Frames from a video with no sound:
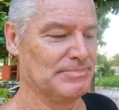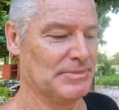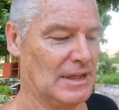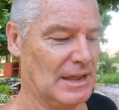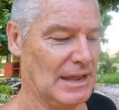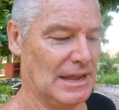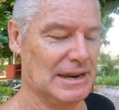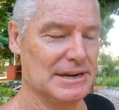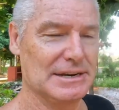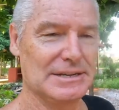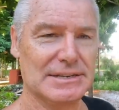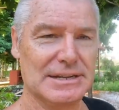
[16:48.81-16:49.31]

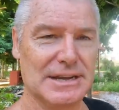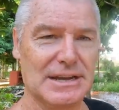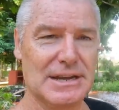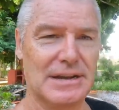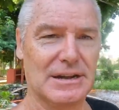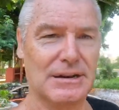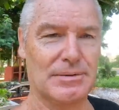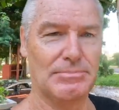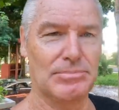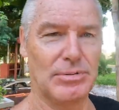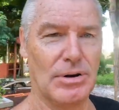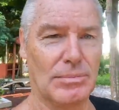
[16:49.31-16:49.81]
and
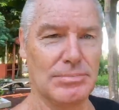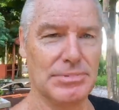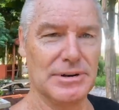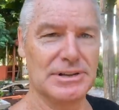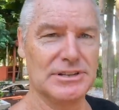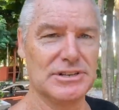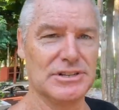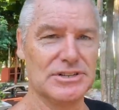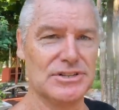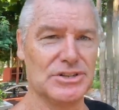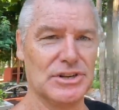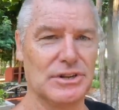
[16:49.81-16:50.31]
probably
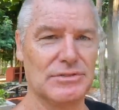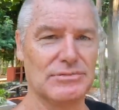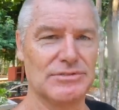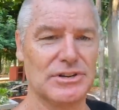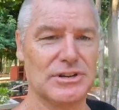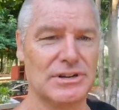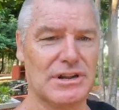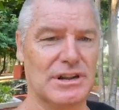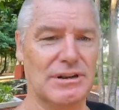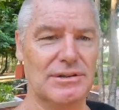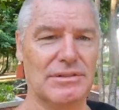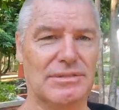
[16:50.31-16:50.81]
deserved
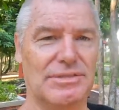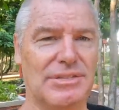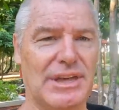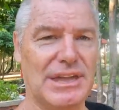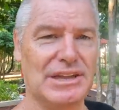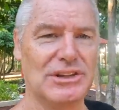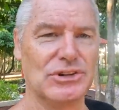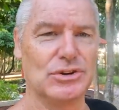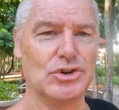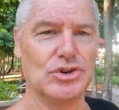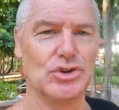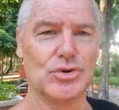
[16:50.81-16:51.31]
it. And
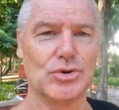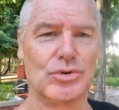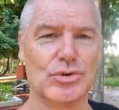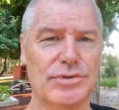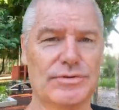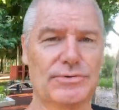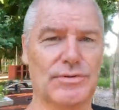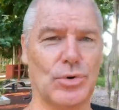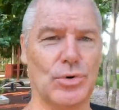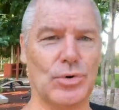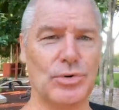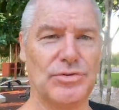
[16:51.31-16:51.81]
thank you, George
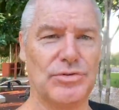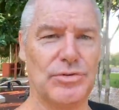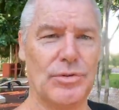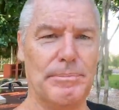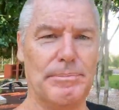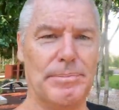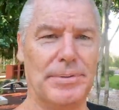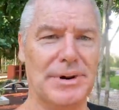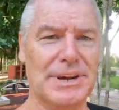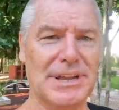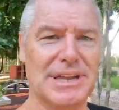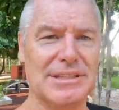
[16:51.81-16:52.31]
Ford, for
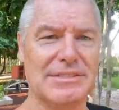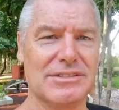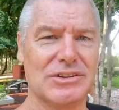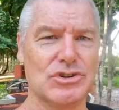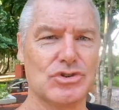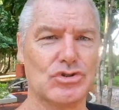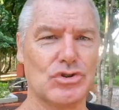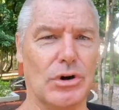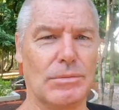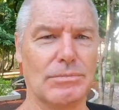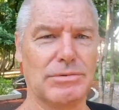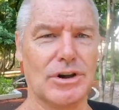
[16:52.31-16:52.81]
bringing the
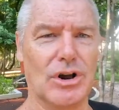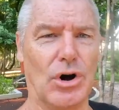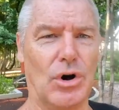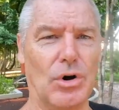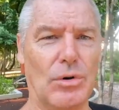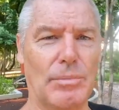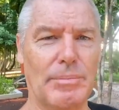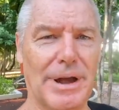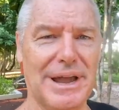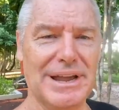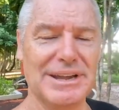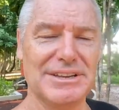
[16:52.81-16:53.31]
drop
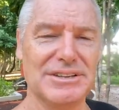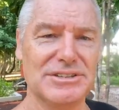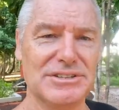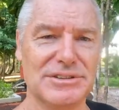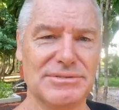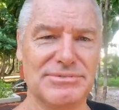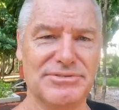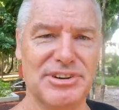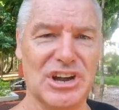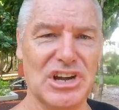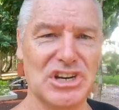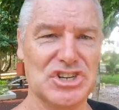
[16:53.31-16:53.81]
goal back into
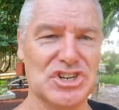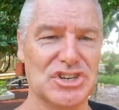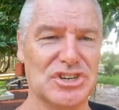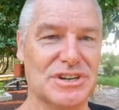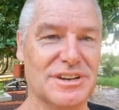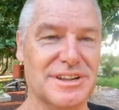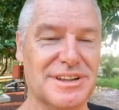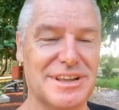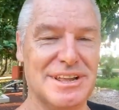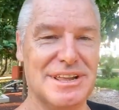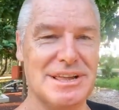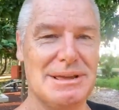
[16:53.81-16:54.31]

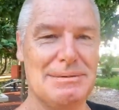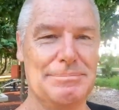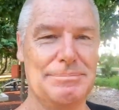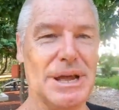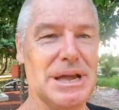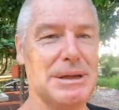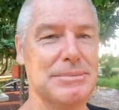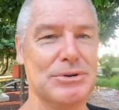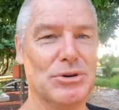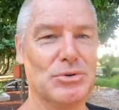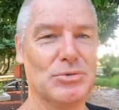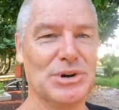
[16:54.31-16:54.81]
fashion.
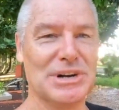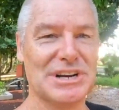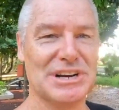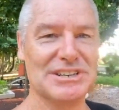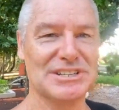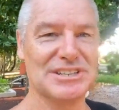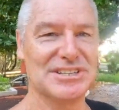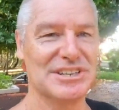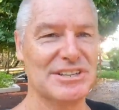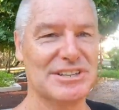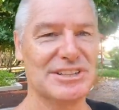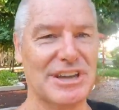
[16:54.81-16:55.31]
Maybe we're going to
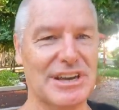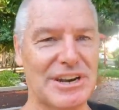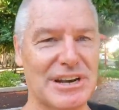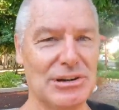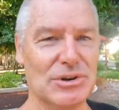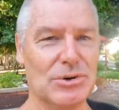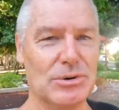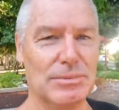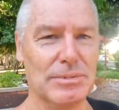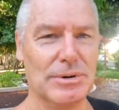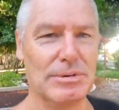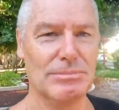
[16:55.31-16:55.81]
see that a
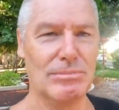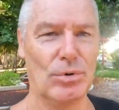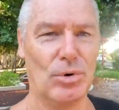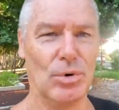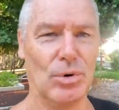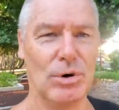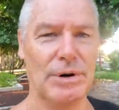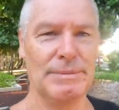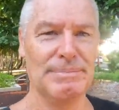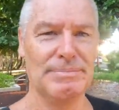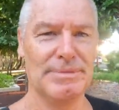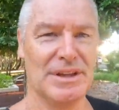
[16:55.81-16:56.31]
little bit
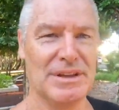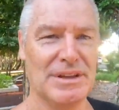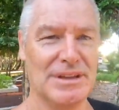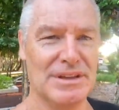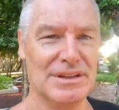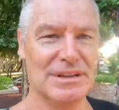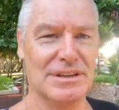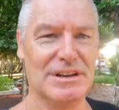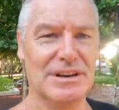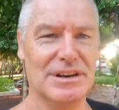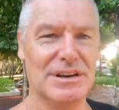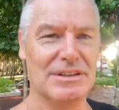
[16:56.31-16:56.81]
more
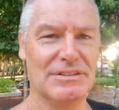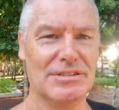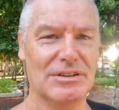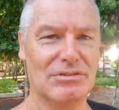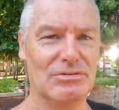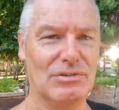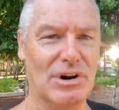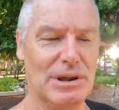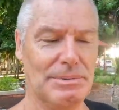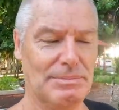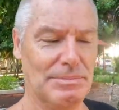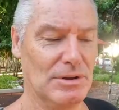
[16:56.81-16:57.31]
in the
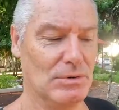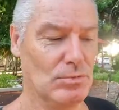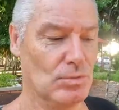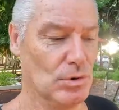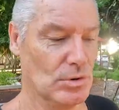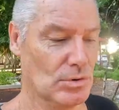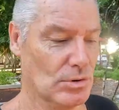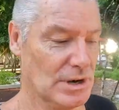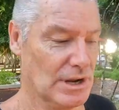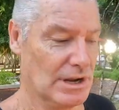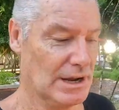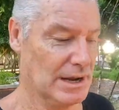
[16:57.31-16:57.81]
Rugby
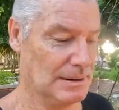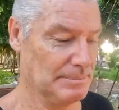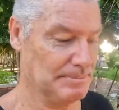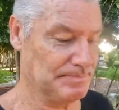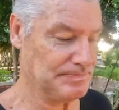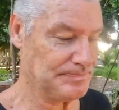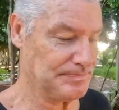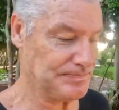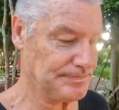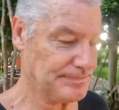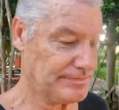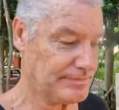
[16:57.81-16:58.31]
World Cup.
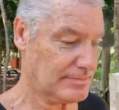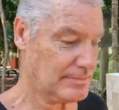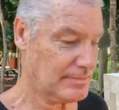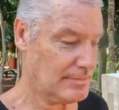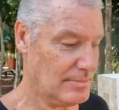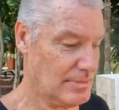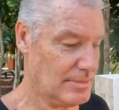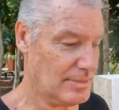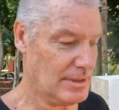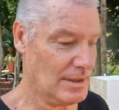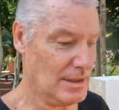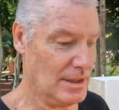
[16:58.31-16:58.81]

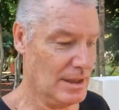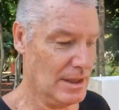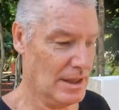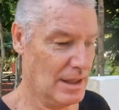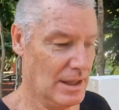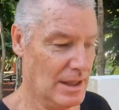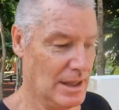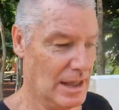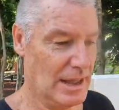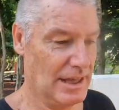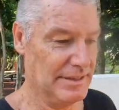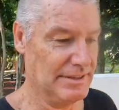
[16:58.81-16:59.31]

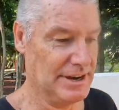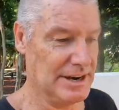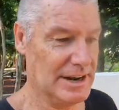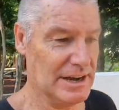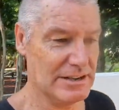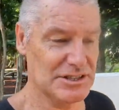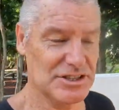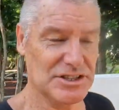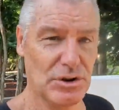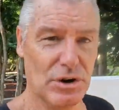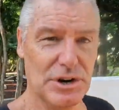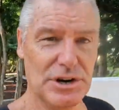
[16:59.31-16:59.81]
And then
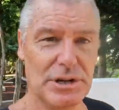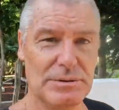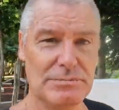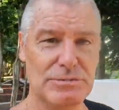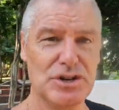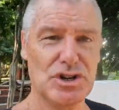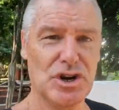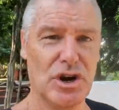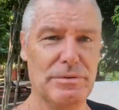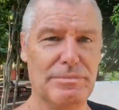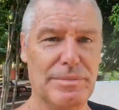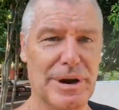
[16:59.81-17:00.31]
outside him,
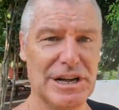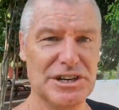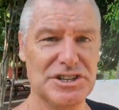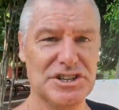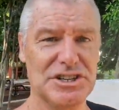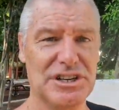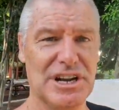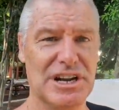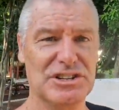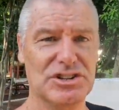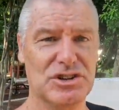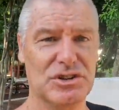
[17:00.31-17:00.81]
Joe
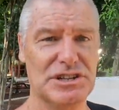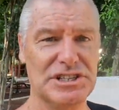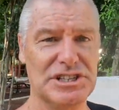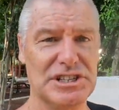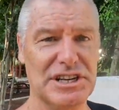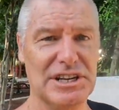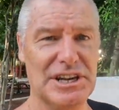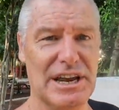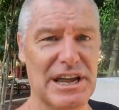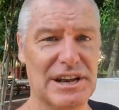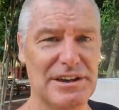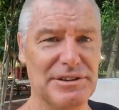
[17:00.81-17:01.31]
Marchant, as I
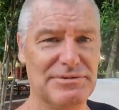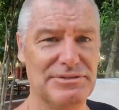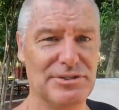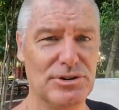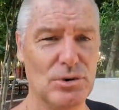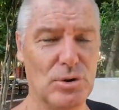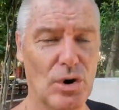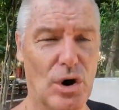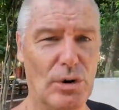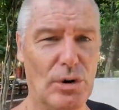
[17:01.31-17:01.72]
said, had a few